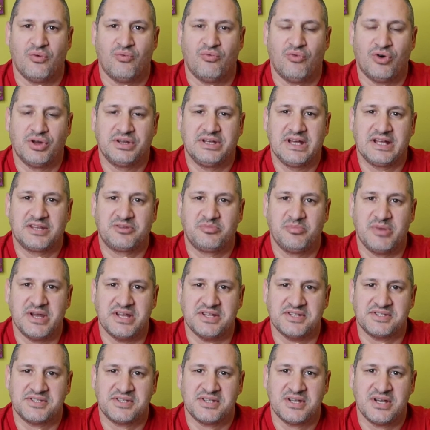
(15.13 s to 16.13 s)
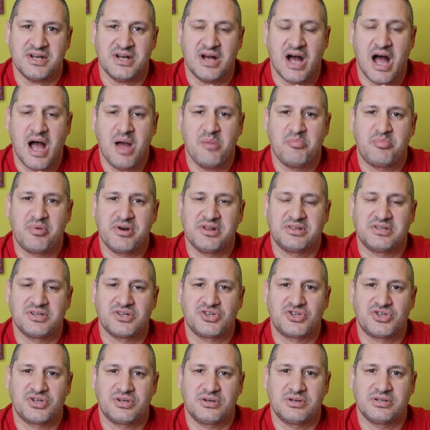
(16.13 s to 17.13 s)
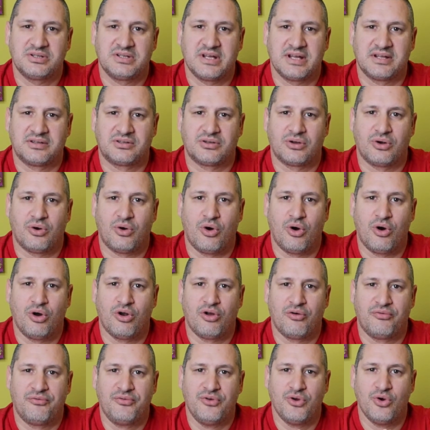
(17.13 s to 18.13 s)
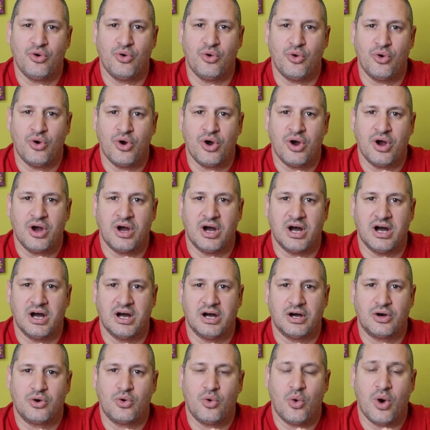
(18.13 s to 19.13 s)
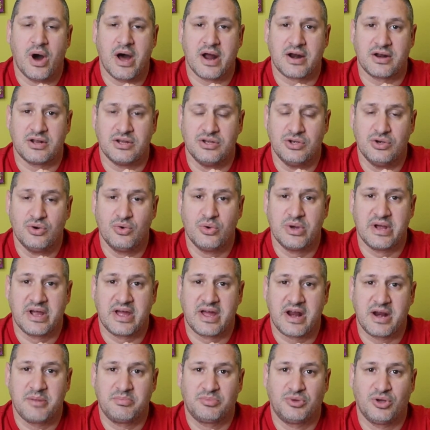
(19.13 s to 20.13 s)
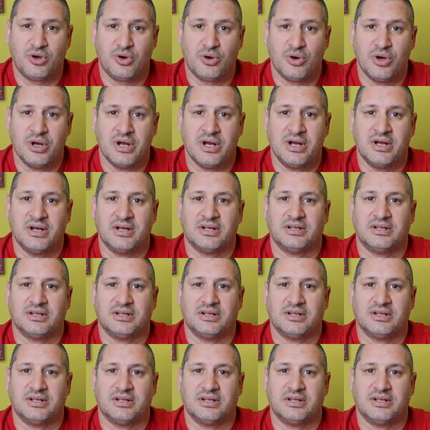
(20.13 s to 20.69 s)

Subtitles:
What that means? I'm pretty sure that all of you who are new in crypto